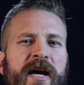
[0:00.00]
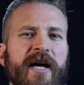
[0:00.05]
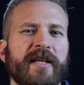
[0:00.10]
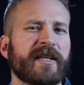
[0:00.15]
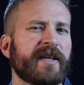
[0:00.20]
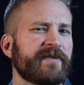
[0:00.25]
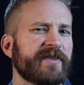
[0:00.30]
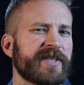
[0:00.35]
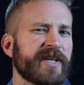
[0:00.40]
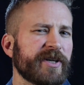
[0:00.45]
I'd
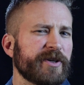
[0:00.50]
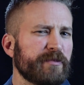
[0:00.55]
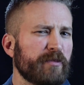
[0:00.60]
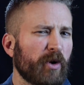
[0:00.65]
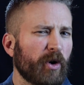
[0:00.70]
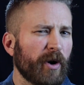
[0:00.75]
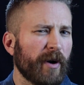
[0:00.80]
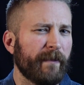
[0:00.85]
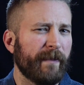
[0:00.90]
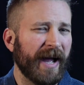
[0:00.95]
love to tell you
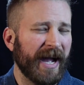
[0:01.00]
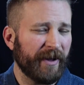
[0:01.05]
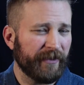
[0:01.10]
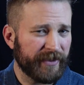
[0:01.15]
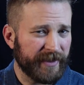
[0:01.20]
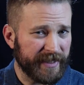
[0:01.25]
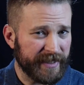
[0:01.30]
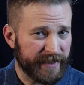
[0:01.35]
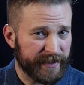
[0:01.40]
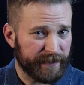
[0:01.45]
more
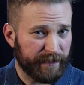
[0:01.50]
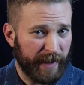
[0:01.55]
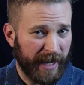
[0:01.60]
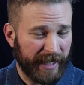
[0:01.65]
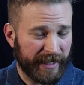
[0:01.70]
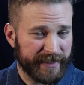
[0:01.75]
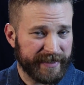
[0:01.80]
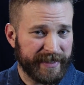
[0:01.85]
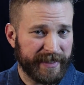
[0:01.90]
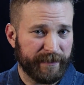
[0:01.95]
about these
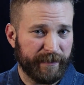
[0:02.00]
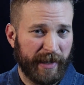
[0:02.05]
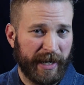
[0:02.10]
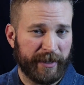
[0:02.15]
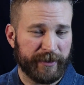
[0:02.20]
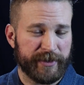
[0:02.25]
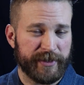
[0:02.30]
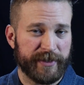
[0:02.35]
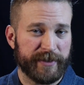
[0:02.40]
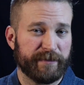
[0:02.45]
magazine
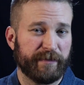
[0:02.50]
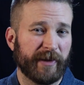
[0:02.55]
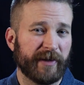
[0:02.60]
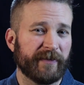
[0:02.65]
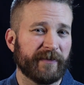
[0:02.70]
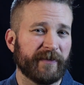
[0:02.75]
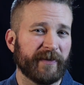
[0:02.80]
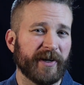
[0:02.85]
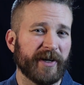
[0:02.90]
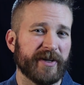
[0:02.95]
pouches, but
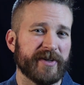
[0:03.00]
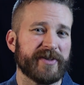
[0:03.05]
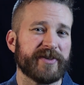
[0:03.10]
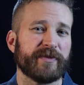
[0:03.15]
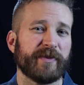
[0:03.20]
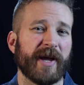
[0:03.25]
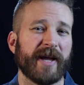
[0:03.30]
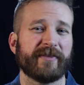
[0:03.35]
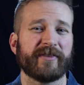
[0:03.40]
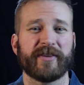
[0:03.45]

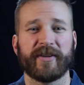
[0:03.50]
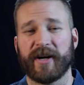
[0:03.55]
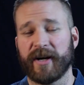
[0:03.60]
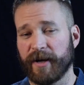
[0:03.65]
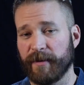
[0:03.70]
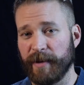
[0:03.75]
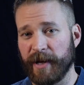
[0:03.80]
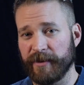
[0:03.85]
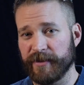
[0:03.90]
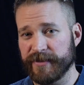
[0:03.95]
first we have to
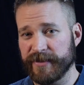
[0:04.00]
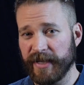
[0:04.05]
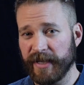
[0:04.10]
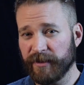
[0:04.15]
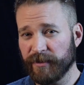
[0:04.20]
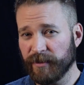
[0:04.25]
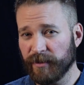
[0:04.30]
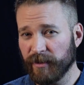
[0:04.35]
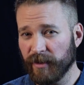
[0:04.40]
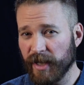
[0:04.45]
talk about the
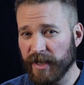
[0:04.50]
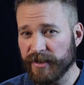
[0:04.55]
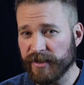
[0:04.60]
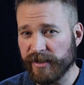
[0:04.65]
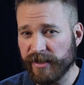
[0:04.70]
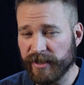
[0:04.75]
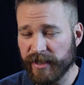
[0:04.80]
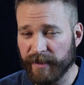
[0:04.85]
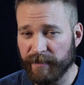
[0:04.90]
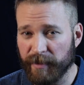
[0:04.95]
sacred
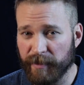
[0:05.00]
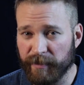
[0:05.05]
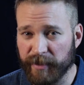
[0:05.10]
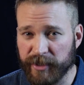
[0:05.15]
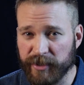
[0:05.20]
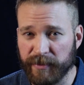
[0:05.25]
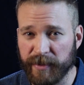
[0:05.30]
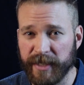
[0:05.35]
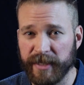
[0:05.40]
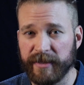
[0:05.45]
relationship
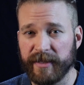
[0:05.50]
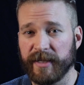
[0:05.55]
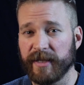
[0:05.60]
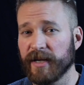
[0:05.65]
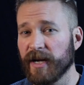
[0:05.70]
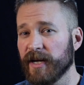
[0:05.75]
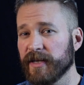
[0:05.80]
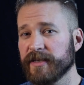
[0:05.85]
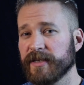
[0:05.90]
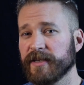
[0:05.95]
between the
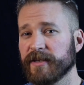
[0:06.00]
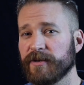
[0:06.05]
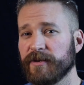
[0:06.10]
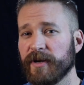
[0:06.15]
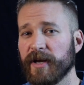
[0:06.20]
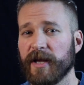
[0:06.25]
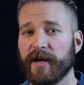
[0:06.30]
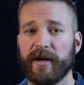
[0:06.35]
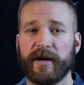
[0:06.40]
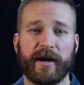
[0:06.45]
content
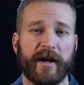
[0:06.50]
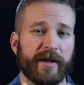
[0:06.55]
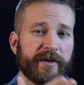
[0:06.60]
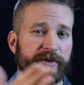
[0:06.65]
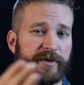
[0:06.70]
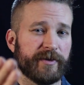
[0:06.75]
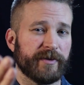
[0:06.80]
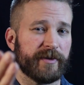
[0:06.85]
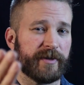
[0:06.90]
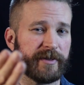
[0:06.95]
creator
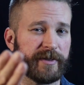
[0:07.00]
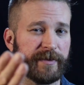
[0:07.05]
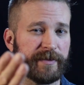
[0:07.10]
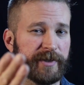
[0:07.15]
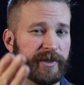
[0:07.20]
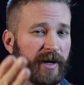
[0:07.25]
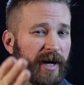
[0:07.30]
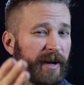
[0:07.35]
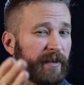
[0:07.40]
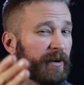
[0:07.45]
and you, the
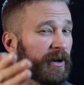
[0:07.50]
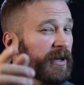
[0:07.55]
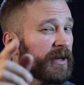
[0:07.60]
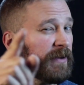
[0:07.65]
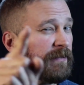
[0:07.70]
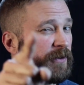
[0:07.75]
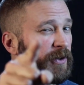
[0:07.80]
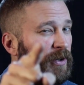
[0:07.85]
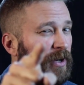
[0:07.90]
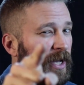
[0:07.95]
subscriber, and
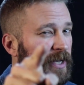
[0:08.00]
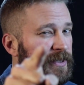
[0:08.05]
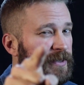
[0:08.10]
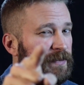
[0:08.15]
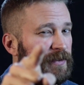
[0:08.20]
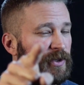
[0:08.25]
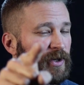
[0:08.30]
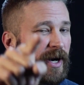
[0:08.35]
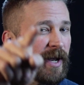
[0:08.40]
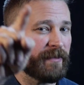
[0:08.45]
if you're not
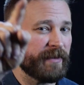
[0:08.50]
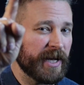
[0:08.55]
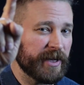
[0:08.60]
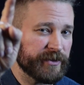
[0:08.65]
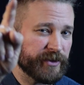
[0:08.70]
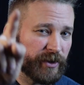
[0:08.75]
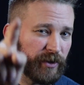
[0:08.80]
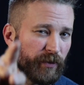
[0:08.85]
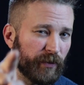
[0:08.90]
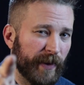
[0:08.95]
subscribed,
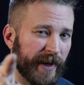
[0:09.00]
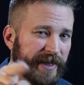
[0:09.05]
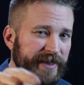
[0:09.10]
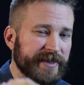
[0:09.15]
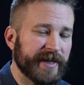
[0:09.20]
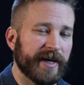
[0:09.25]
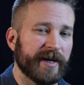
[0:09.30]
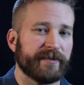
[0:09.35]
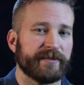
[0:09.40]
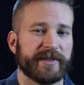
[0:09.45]
now's a great
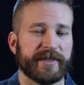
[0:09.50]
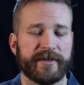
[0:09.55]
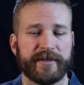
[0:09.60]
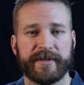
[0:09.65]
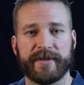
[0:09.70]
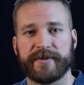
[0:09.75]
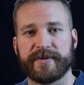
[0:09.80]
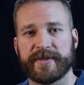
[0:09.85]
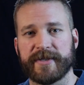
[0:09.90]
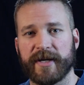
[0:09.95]
time to
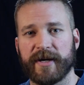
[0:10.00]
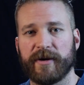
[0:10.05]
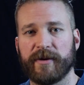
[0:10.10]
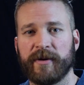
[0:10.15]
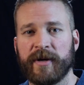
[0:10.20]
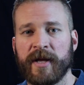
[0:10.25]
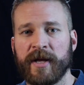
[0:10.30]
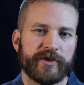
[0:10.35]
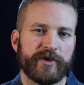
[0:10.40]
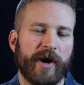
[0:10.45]
do so.
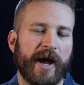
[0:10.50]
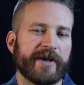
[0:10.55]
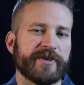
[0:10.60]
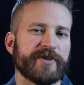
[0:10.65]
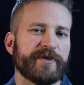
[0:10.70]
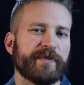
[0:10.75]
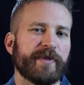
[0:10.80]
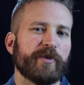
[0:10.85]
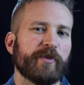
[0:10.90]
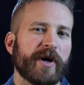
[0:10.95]
So as
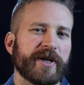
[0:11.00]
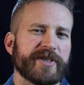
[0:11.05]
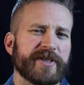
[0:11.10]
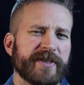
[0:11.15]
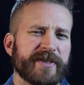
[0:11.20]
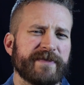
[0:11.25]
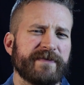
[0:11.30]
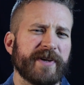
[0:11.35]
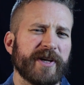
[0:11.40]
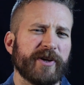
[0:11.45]
you've been watching
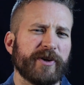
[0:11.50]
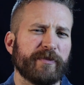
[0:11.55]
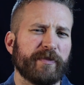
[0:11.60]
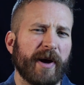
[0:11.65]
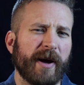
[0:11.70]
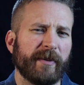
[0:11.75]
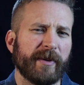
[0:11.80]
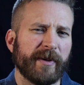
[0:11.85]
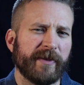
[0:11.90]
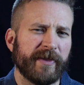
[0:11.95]
this video, you're
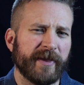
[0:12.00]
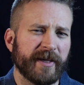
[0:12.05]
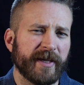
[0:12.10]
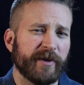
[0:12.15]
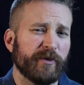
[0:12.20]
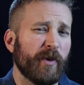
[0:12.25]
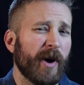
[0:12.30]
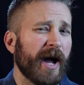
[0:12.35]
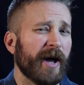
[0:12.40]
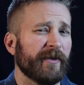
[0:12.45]
probably
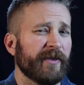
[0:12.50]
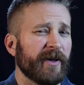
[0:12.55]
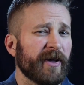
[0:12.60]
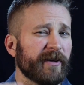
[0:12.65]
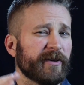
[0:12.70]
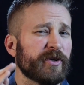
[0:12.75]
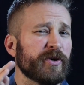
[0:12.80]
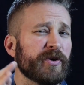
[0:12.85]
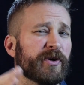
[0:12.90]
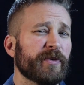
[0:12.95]
thinking, wow,
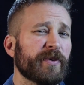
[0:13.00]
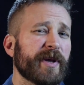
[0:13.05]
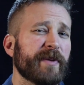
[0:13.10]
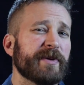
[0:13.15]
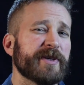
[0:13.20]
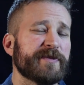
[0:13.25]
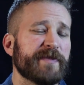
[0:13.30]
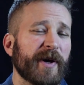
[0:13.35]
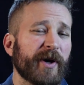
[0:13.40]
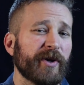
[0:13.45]
that Guga
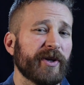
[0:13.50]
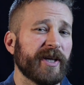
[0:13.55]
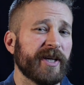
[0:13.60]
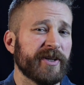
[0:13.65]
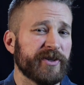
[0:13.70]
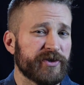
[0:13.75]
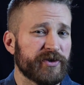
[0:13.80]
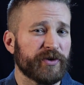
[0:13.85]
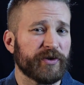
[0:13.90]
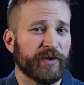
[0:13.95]
Ribas belt
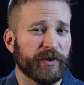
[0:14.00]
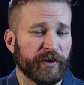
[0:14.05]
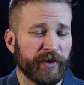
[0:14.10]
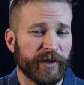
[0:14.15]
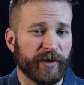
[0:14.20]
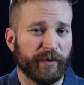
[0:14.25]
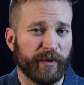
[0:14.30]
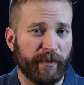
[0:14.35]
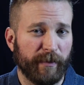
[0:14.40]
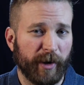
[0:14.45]
is
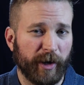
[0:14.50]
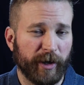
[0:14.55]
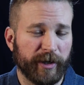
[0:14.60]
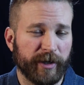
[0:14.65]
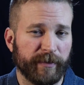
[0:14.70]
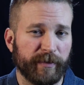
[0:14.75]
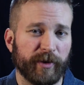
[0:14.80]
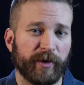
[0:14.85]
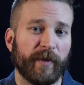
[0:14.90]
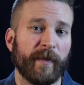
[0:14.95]
truly
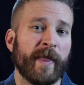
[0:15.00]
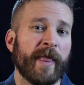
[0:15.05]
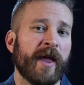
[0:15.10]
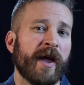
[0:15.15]
remarkable.